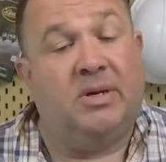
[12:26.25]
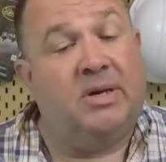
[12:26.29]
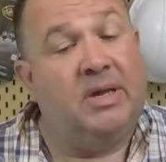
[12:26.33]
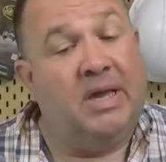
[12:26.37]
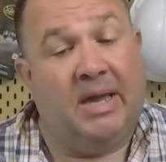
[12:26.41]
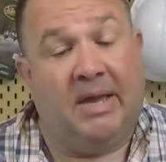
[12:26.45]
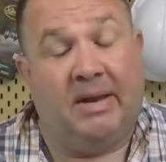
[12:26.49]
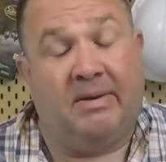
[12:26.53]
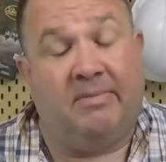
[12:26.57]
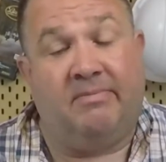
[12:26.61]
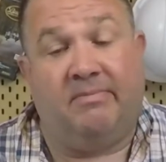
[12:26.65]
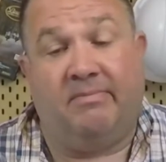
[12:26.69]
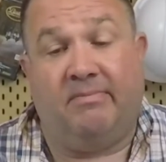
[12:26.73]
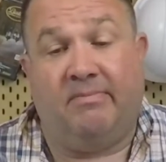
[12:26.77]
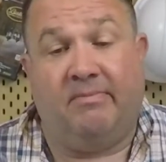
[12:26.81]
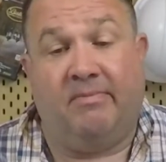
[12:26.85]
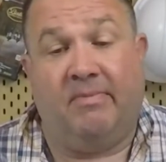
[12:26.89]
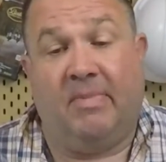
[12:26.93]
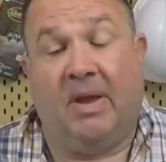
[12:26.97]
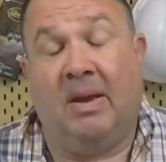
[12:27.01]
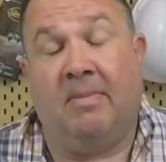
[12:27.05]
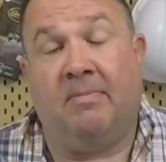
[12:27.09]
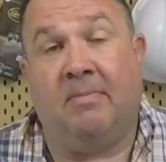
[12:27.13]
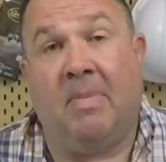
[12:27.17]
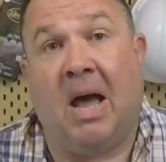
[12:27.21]
And
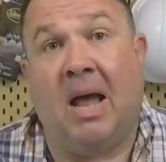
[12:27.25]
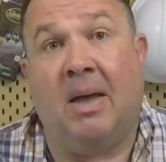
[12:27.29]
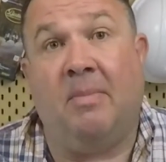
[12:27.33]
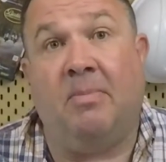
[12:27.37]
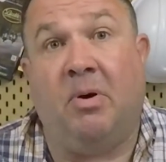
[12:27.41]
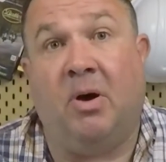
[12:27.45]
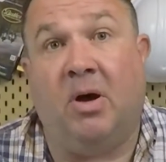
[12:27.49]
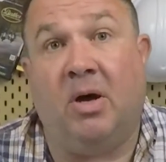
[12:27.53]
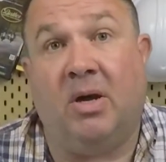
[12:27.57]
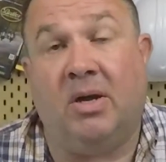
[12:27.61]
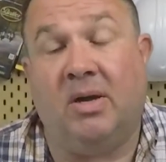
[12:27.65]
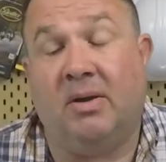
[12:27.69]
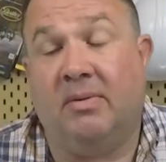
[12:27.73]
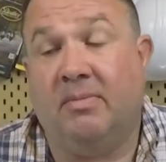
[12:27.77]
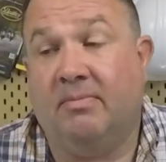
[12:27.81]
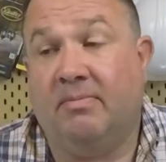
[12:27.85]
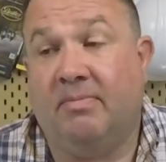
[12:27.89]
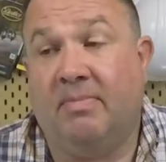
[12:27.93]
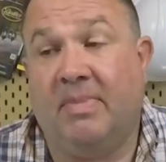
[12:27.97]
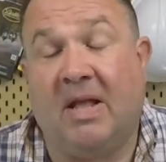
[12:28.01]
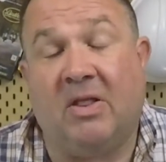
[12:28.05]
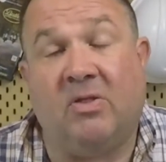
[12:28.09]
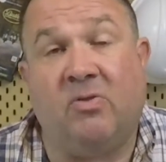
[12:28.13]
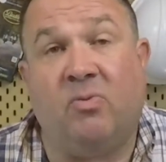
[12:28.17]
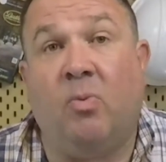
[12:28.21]
in my book,
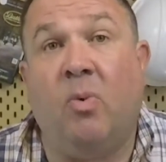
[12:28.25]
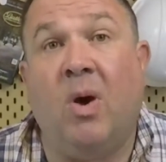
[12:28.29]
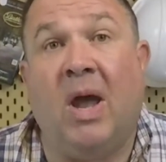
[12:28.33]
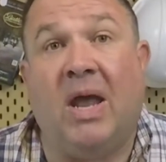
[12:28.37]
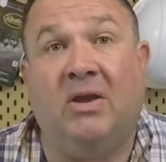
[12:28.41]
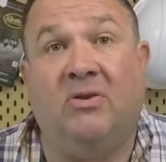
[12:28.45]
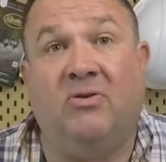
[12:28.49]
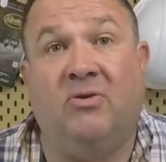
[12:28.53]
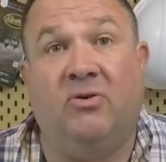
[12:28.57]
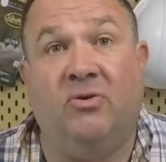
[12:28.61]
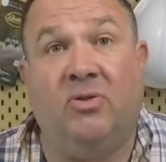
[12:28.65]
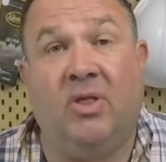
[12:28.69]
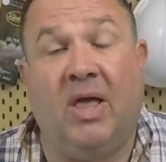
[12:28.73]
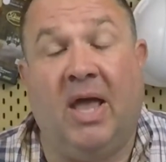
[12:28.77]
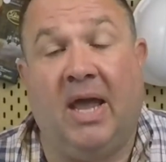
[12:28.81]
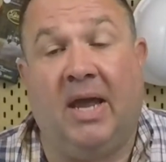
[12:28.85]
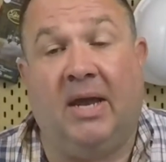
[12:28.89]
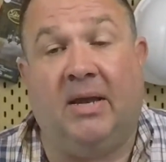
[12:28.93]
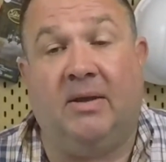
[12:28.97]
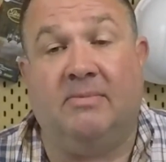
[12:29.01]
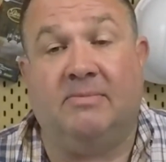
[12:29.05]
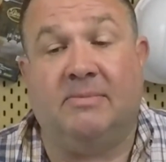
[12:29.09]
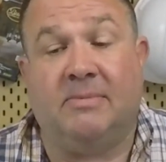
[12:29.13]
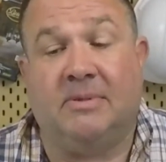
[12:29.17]
that's way too late.